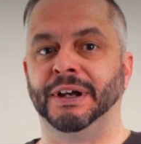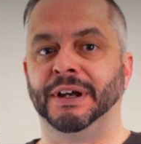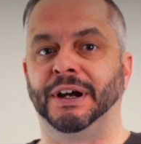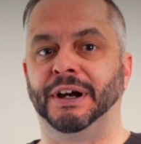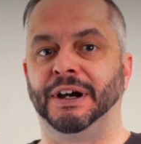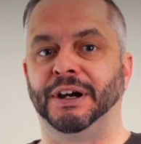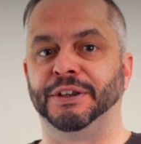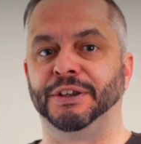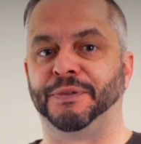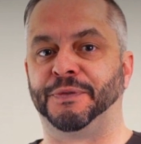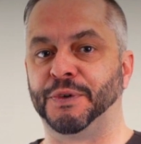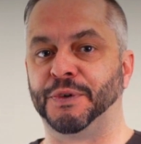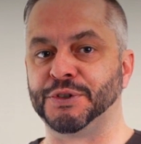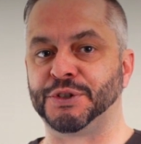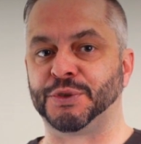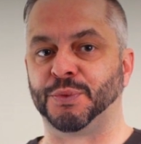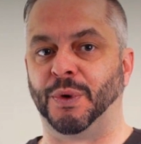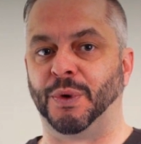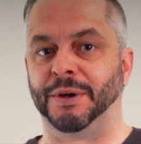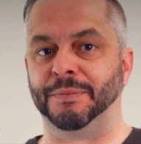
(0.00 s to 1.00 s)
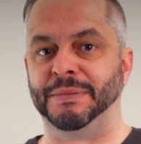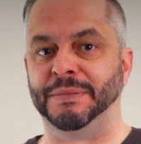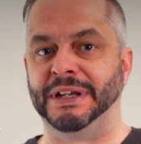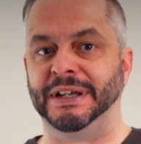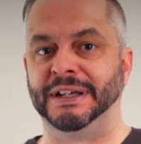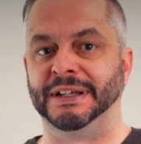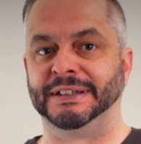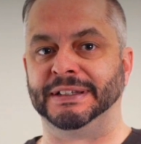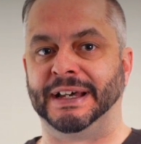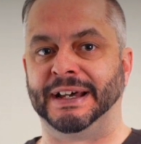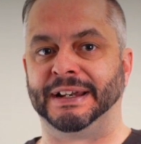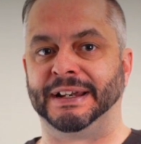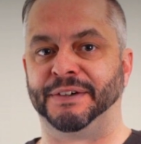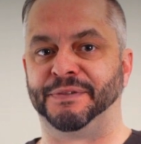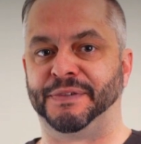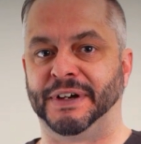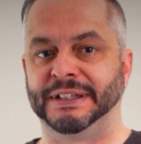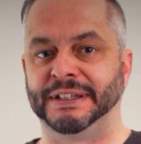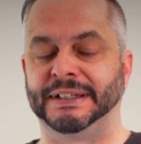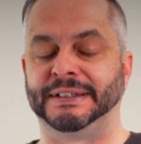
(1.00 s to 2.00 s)
Uh, the first one being that I
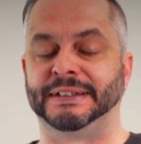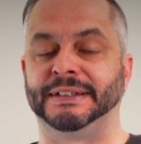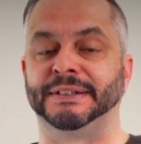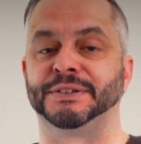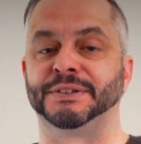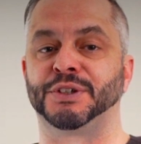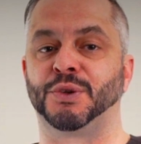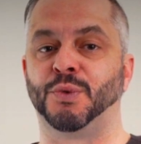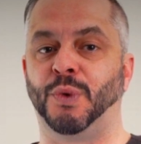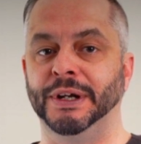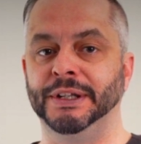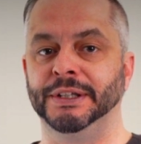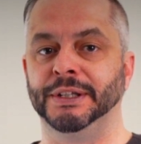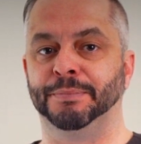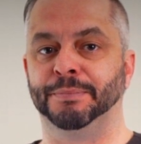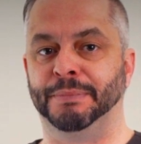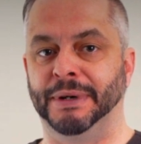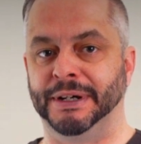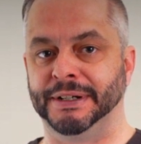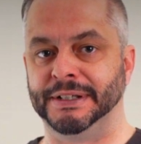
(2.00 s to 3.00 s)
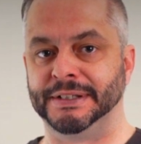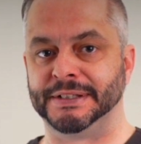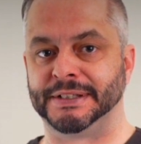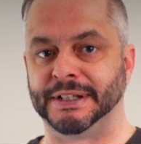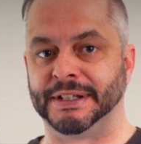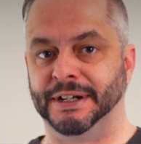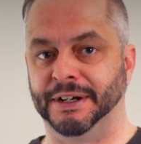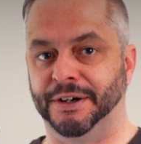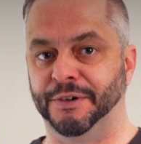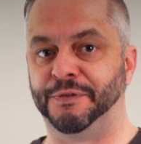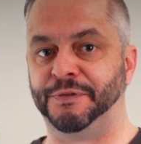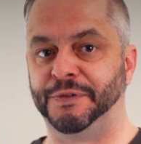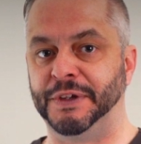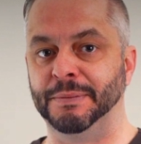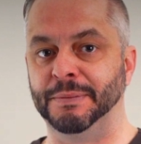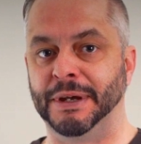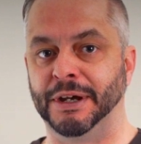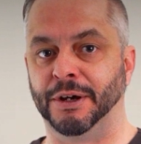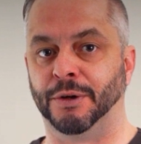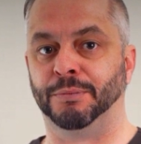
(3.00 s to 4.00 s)
find that there's quite an abundance of
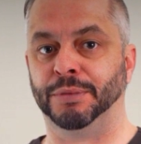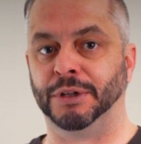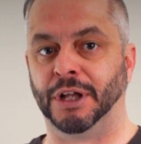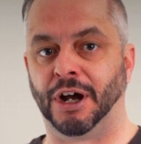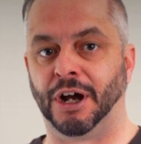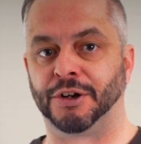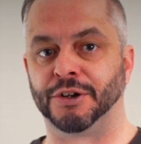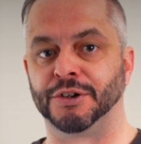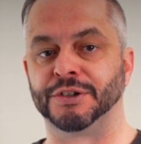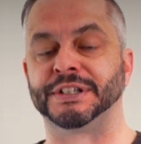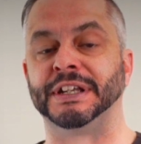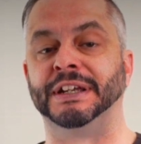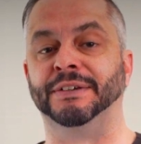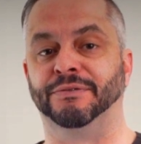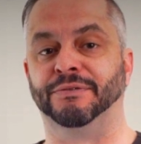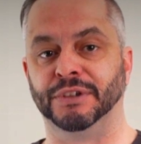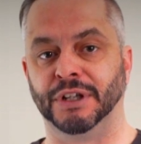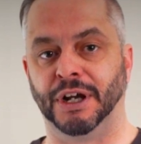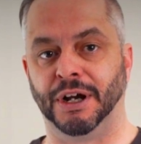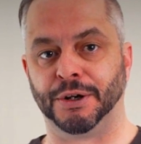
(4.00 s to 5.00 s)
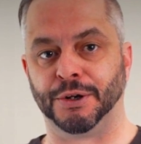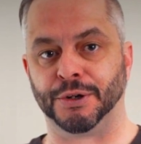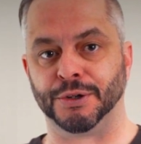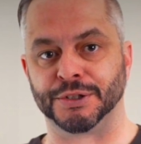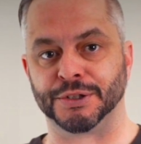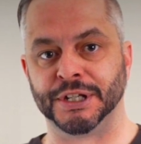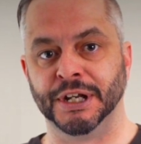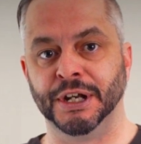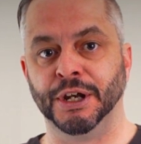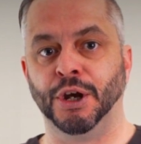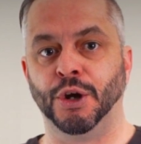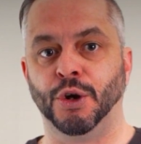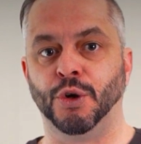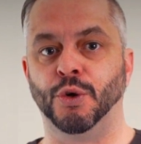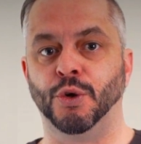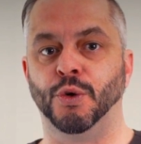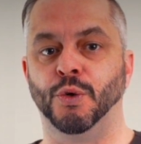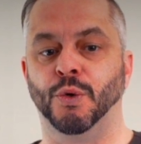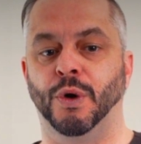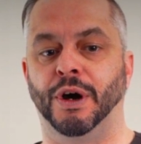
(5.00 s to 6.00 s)
female bloggers and vloggers
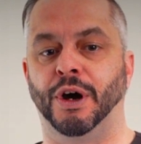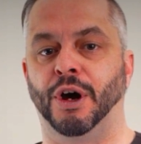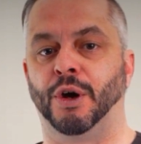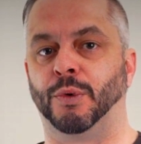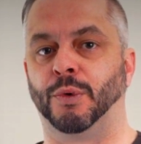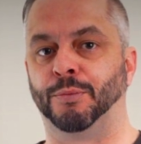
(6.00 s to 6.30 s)
who uh,